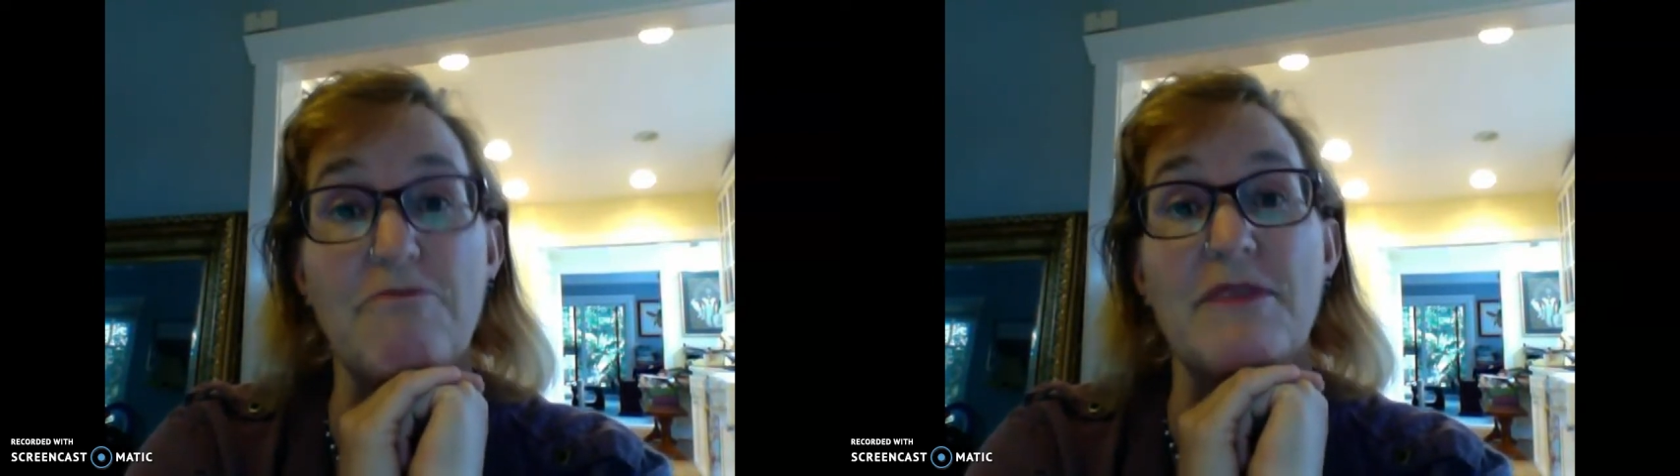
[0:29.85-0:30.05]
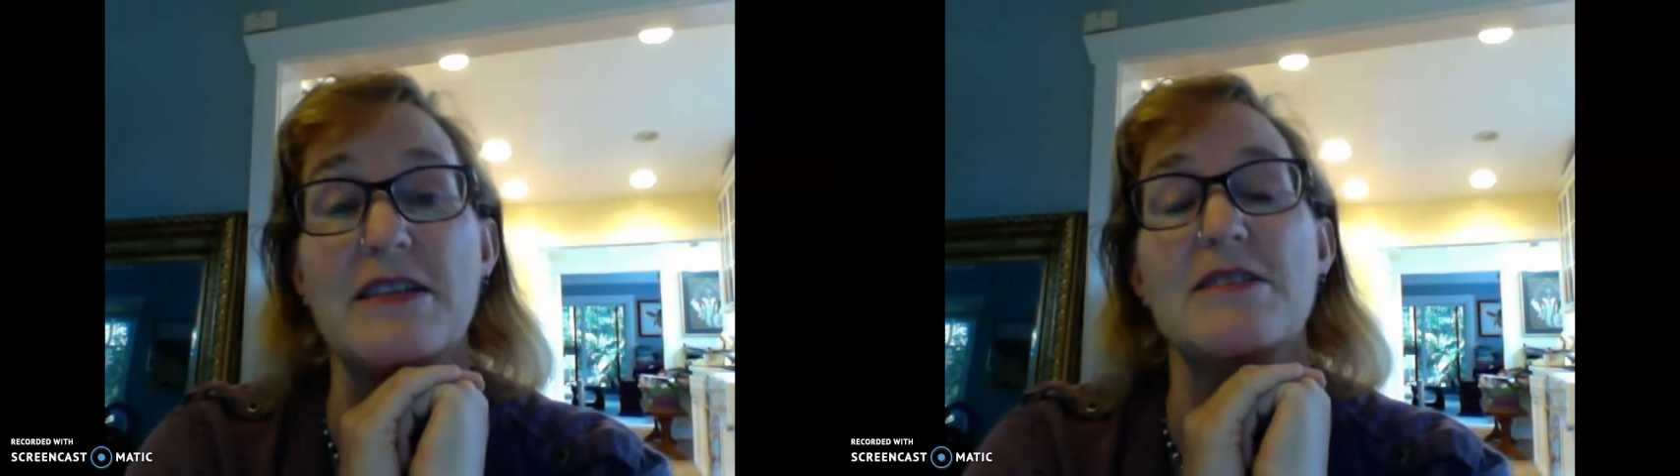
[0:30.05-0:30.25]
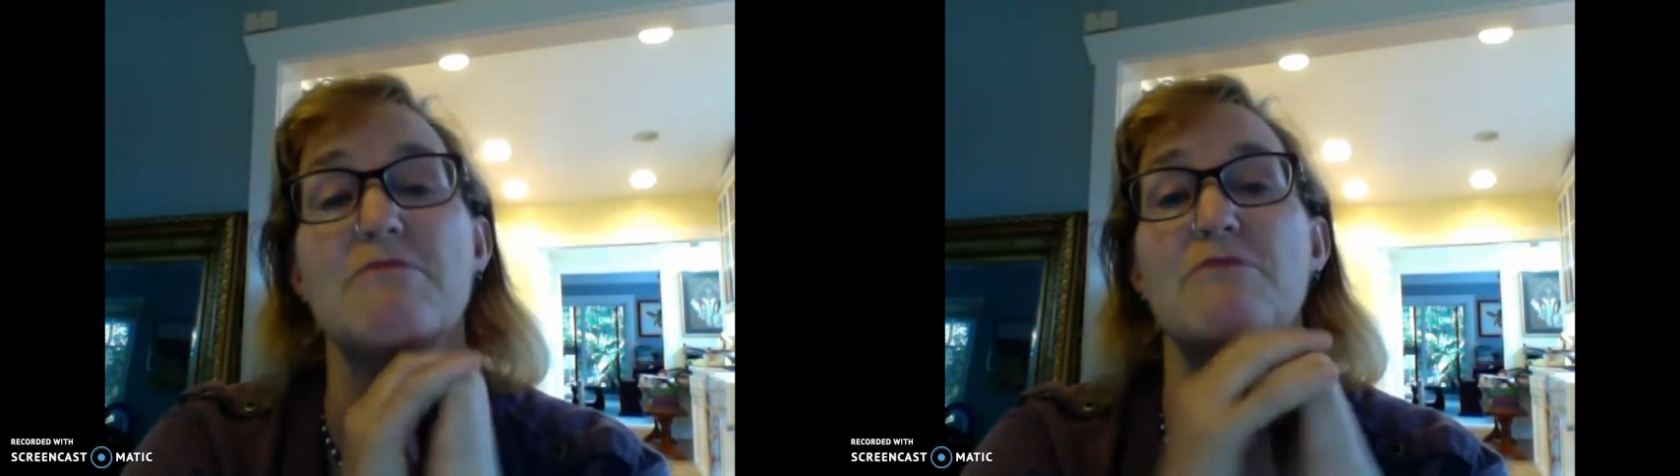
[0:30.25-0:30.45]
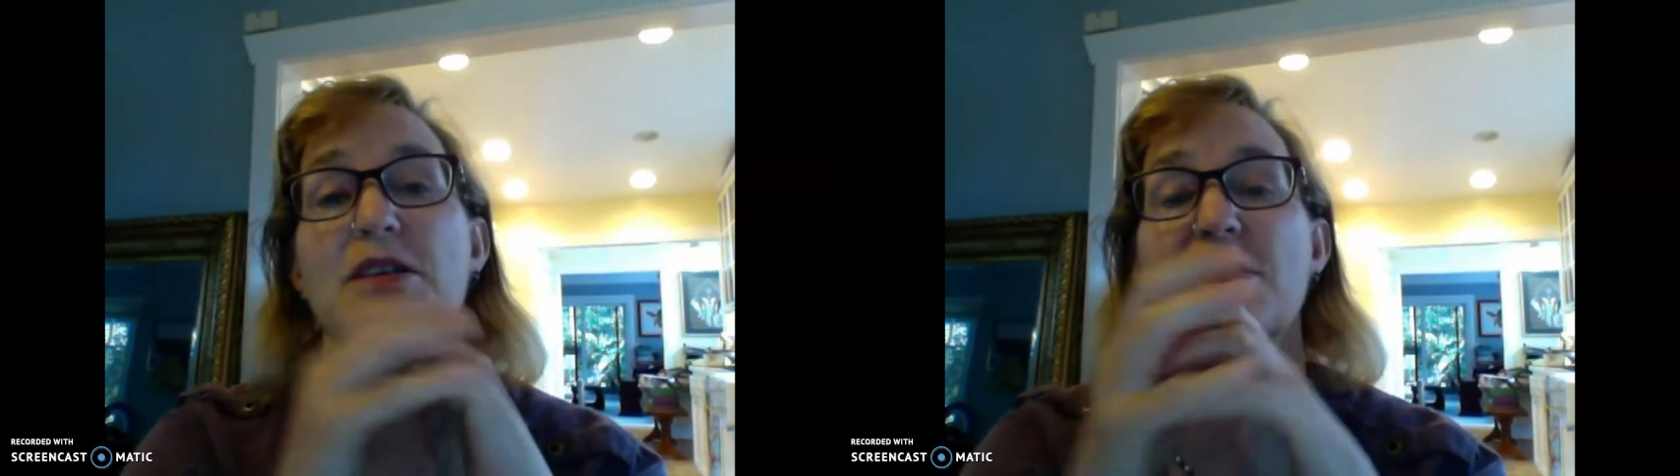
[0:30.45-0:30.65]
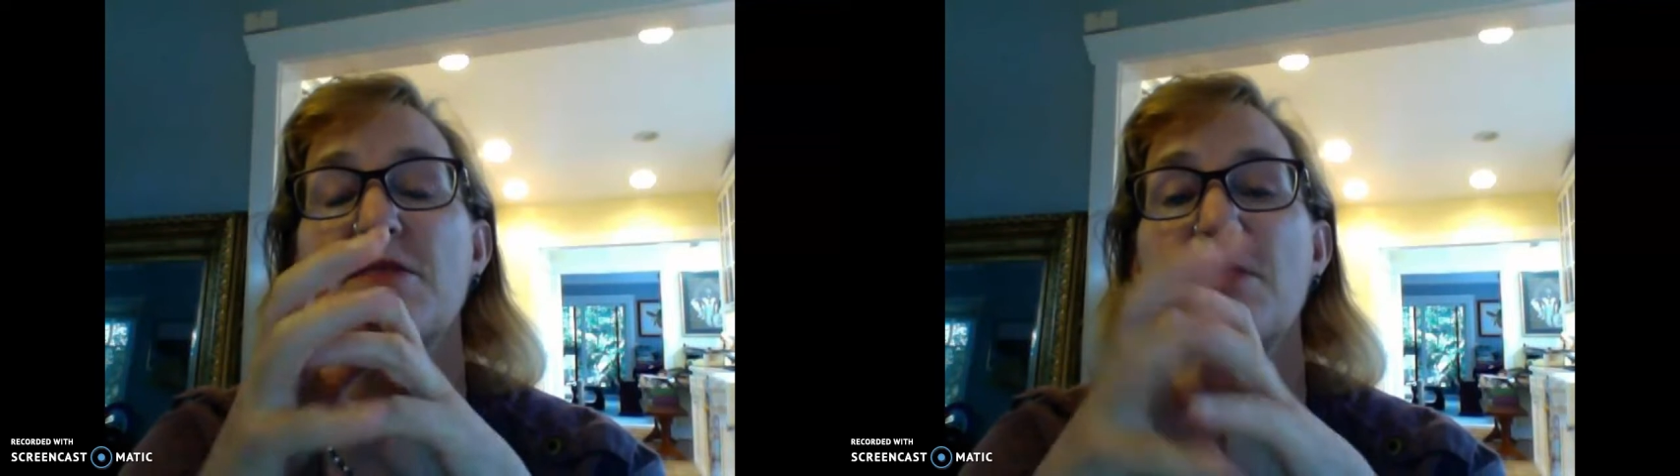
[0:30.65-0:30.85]
That's
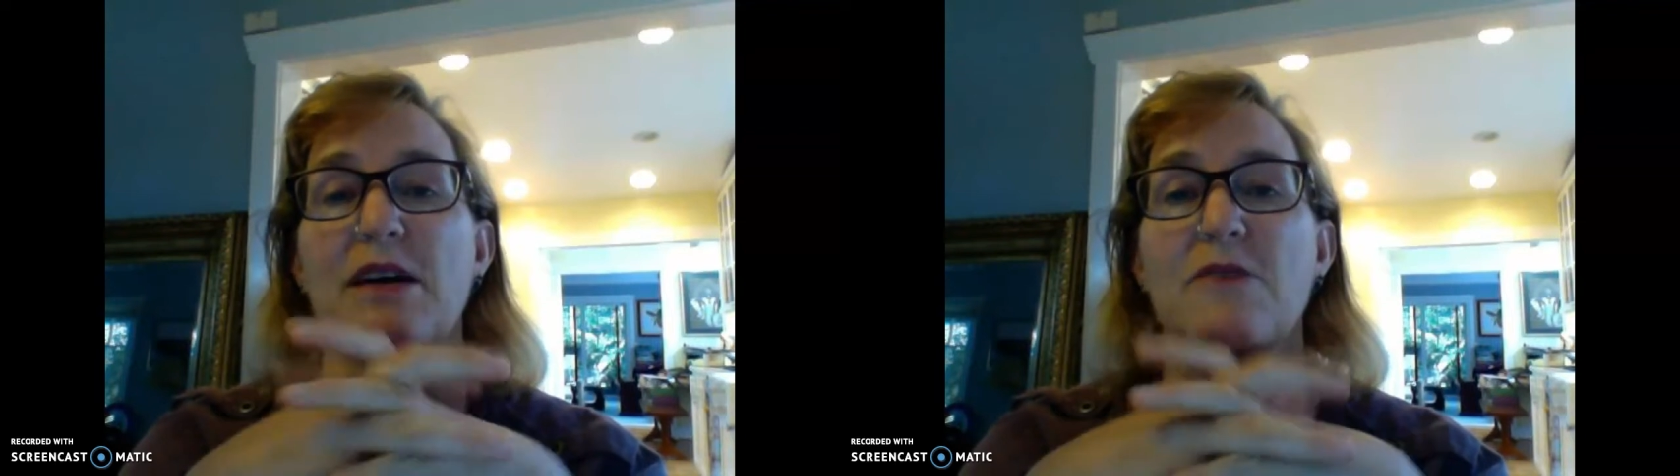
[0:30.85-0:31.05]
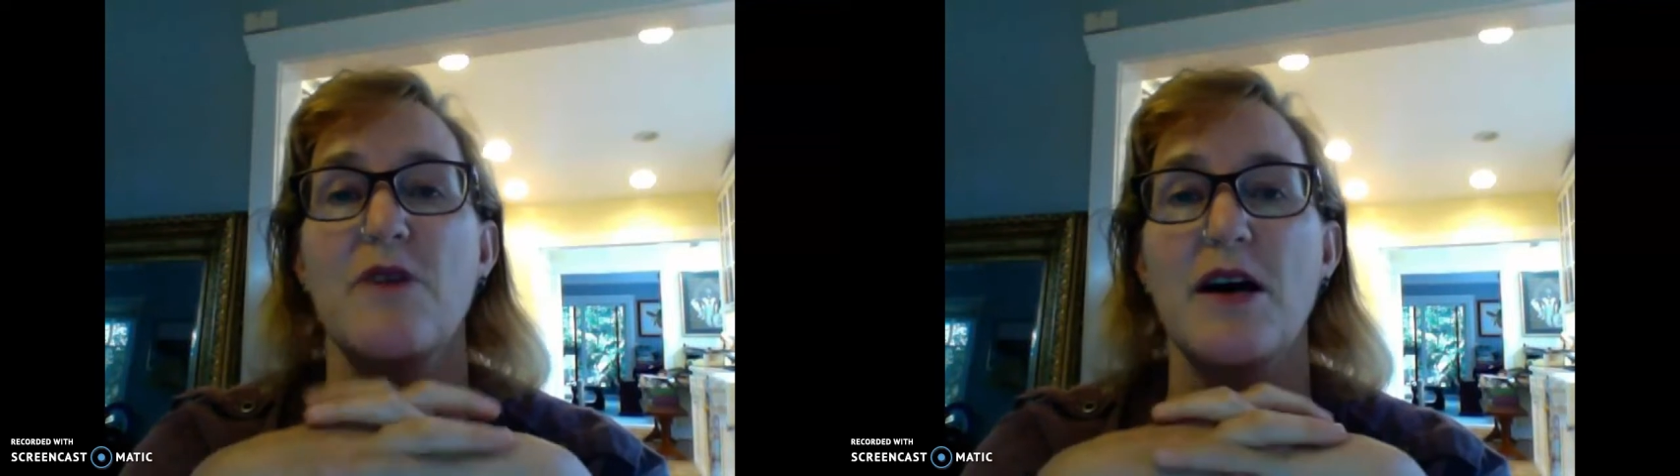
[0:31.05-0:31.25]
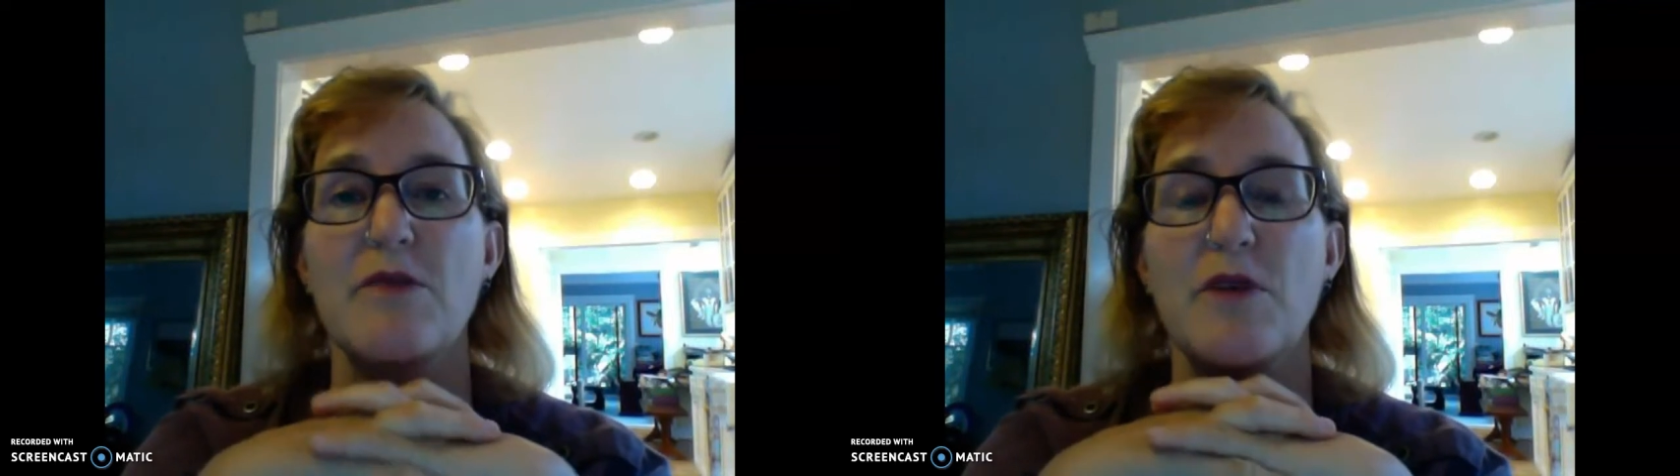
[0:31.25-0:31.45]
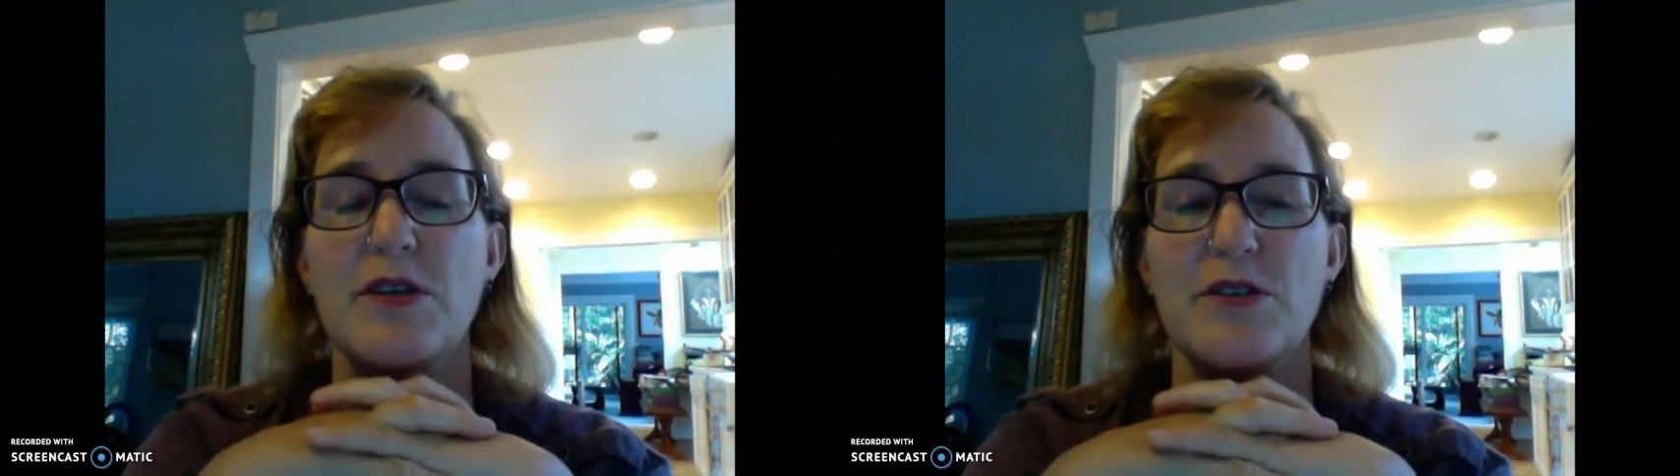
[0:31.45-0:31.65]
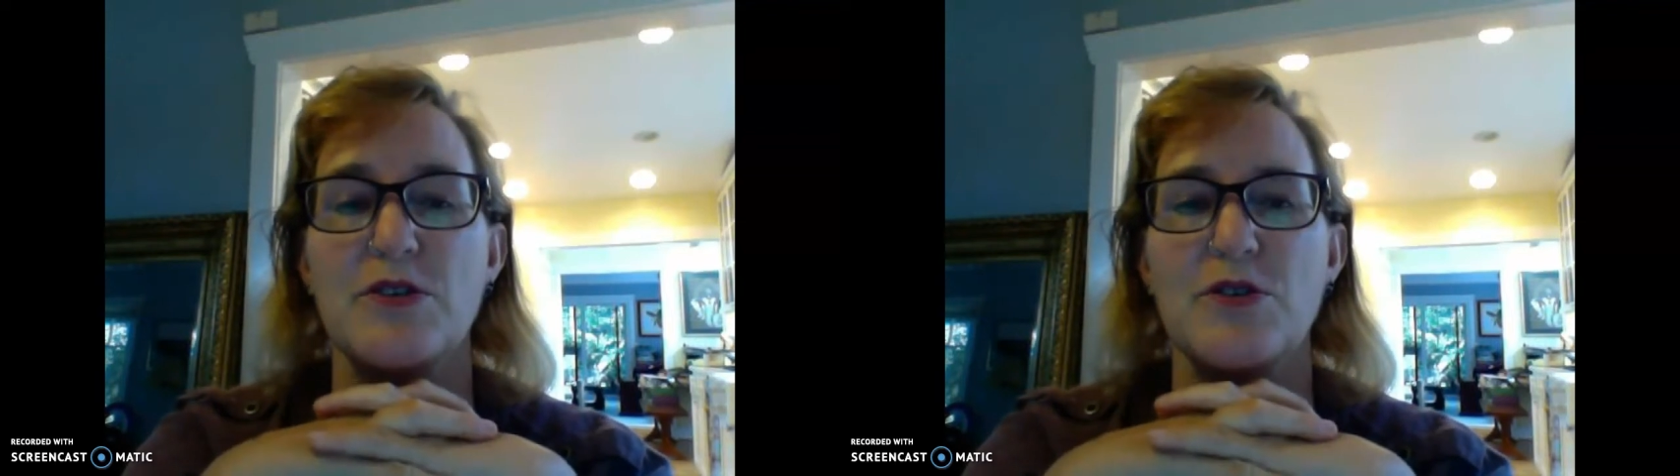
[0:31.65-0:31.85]
something I
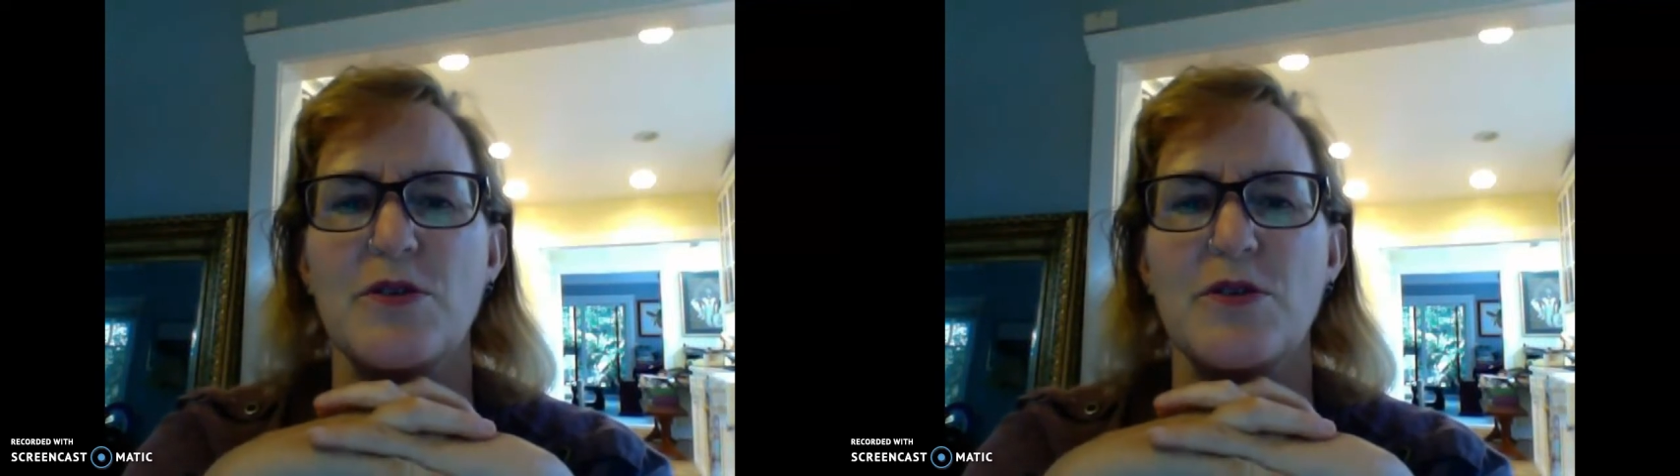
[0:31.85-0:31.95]
want to do,